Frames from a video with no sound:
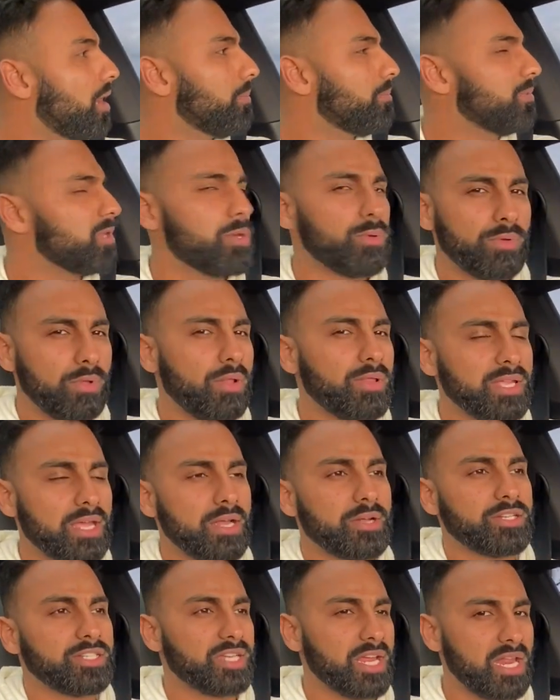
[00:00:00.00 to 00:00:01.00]
You will only
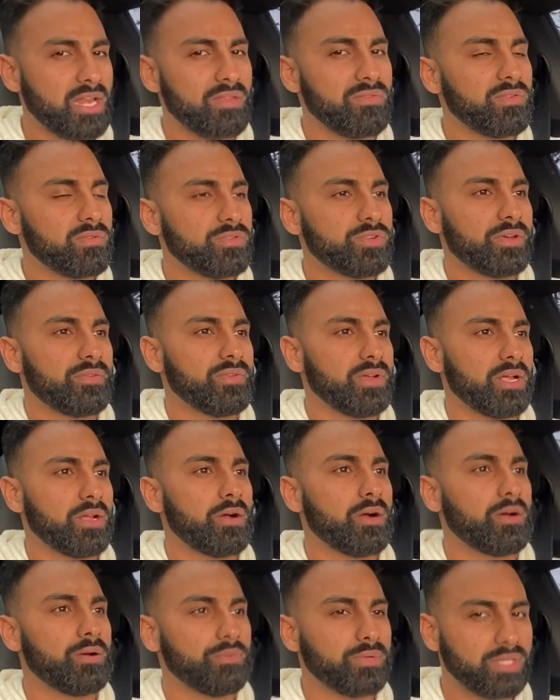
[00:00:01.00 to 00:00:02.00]
understand if you've driven a
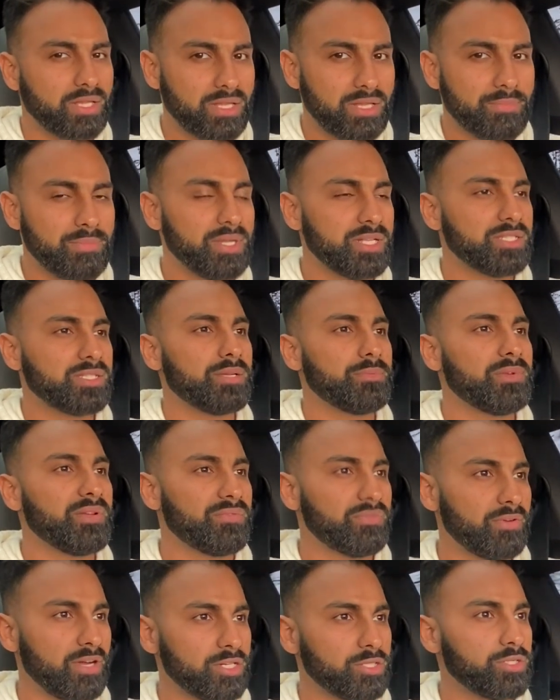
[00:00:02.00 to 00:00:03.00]
car with the limited slip
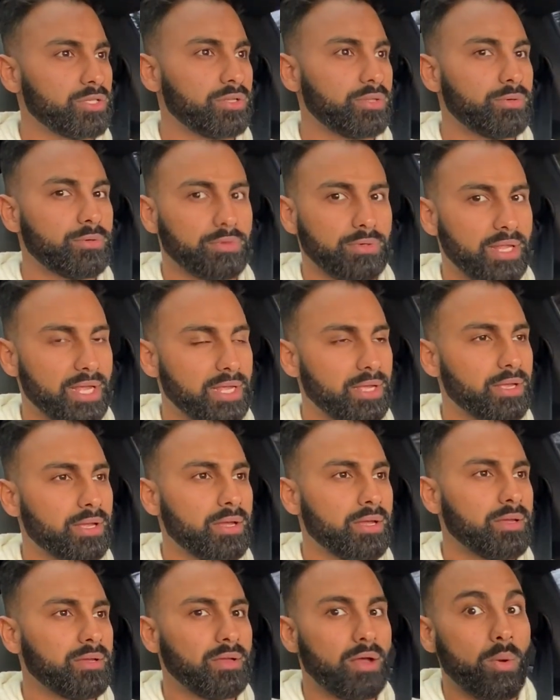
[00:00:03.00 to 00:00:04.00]
differential or like
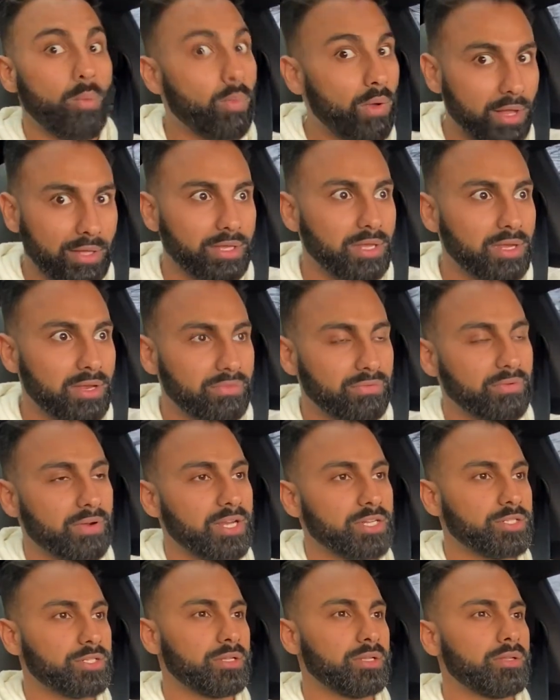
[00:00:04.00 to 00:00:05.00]
a welded
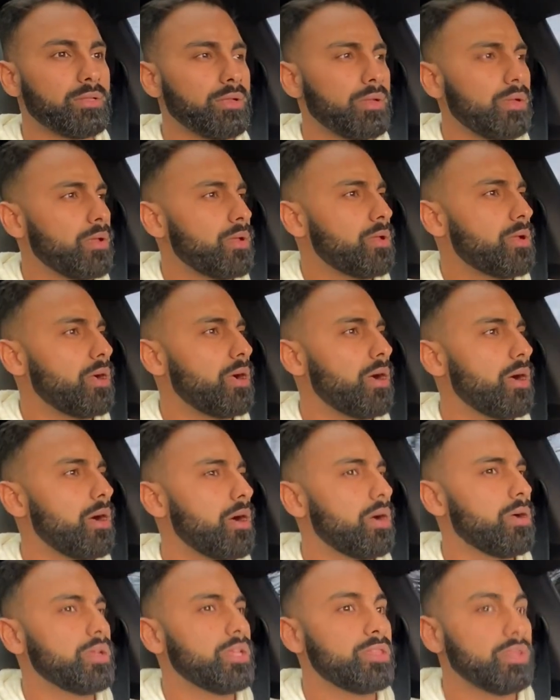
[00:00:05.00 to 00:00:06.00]
differential
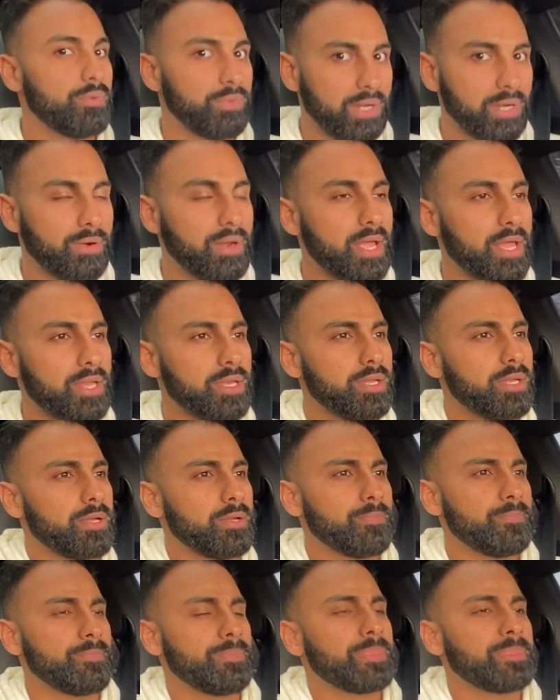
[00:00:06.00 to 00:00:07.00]
in the rear
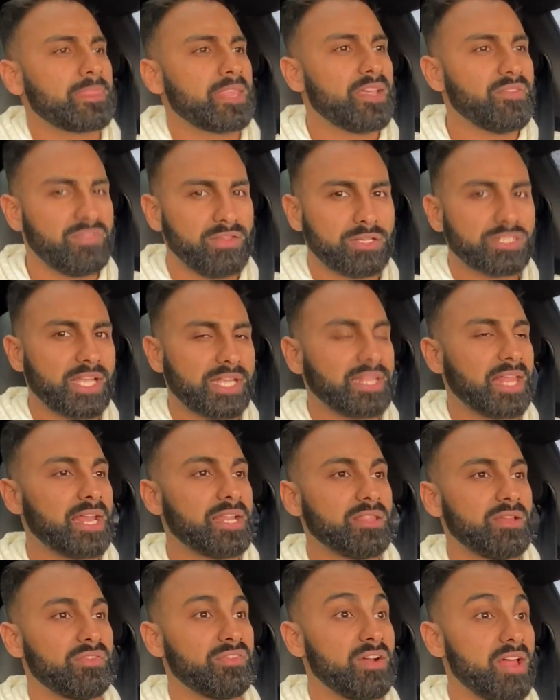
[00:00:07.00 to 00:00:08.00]
end. It feels like that
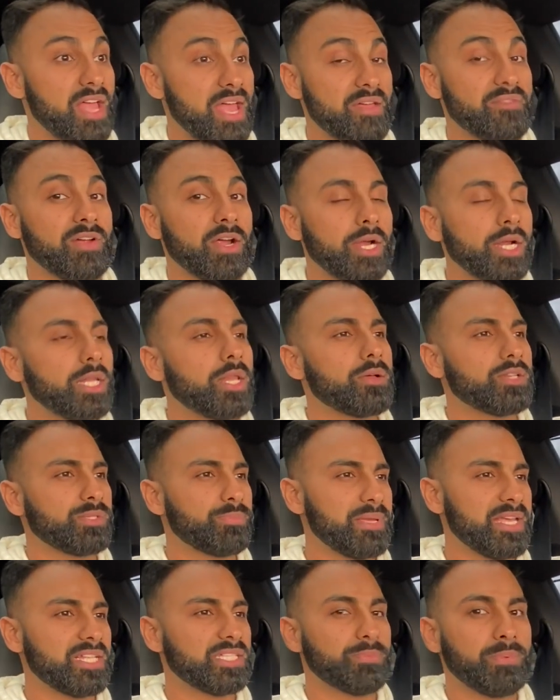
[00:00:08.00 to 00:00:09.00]
in the front at very low
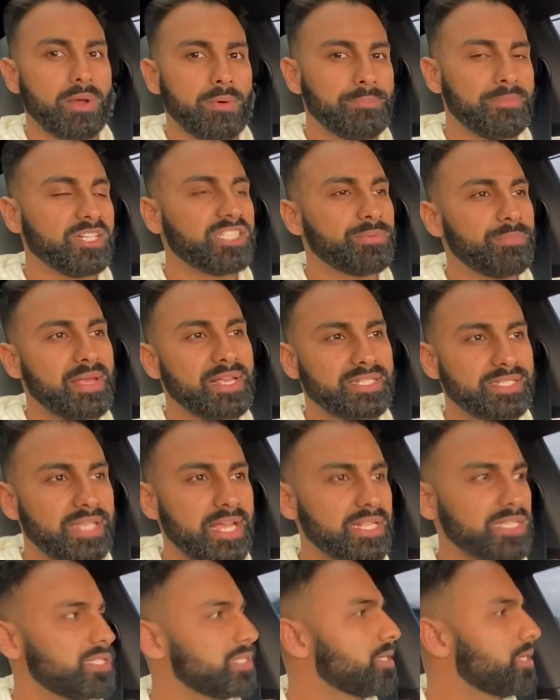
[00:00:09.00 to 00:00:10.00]
speeds, but which makes
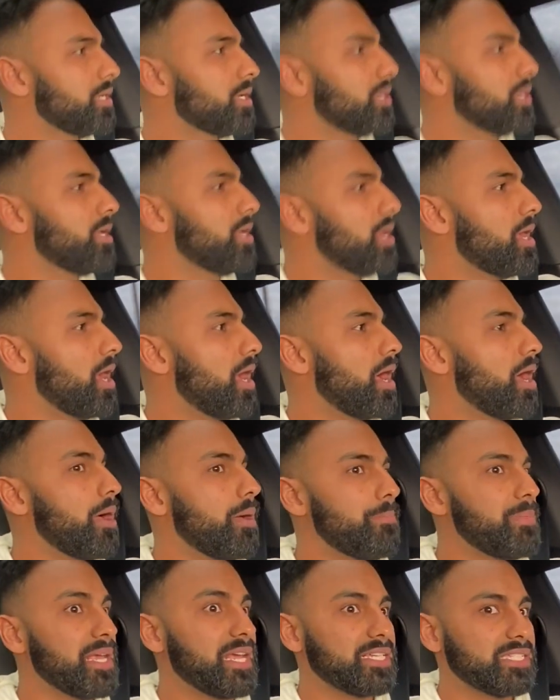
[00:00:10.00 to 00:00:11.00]
sense
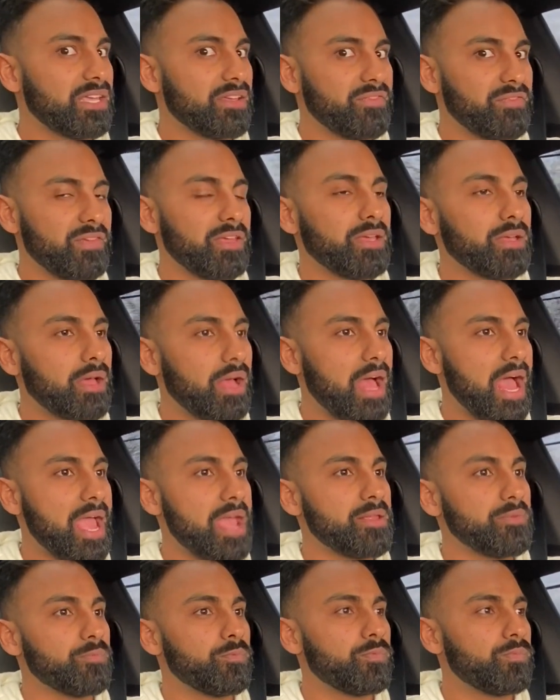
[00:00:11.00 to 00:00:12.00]
because I
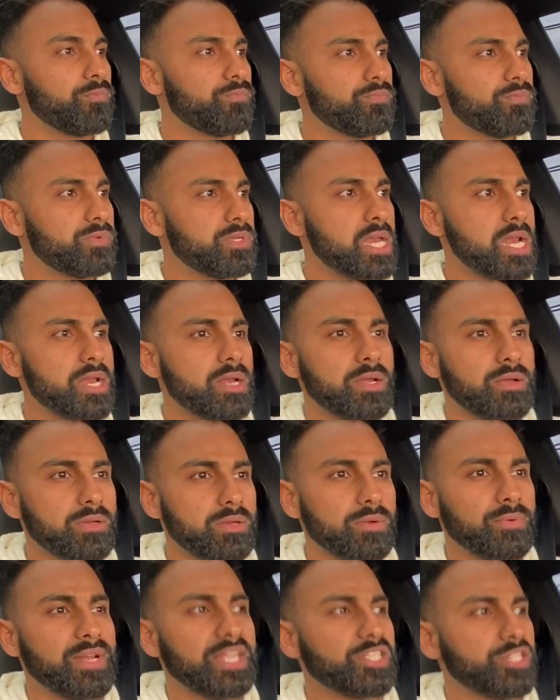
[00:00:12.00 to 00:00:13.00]
didn't
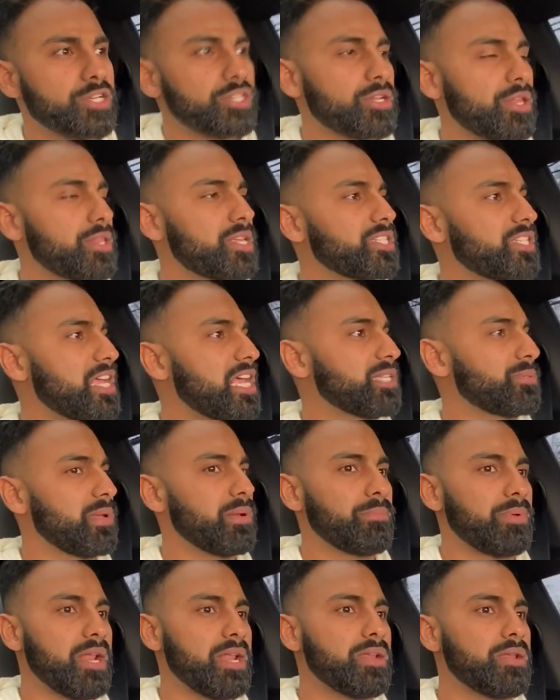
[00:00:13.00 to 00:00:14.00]
do research on this
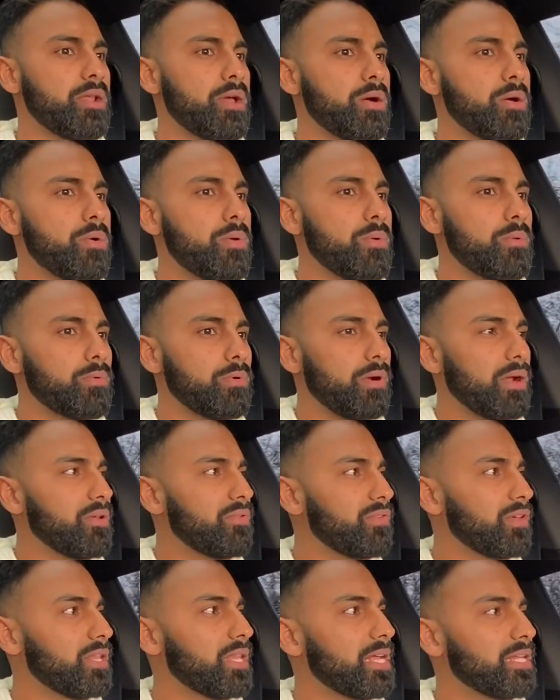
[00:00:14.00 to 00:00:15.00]
aspect, but I know where I
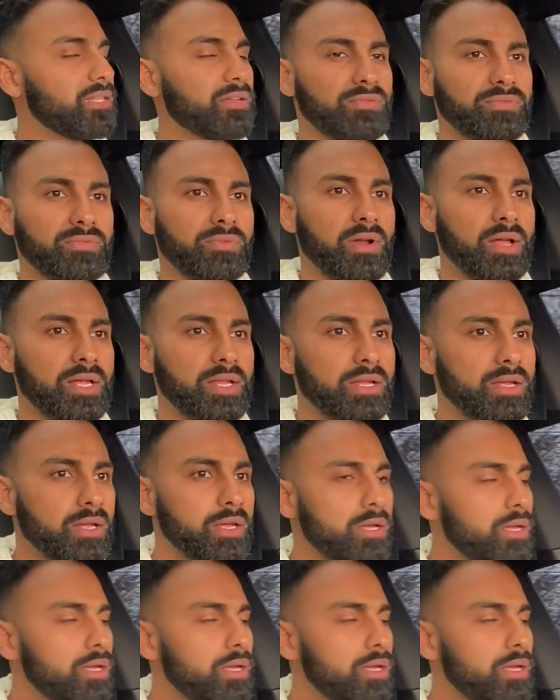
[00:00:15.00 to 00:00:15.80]
feel like the front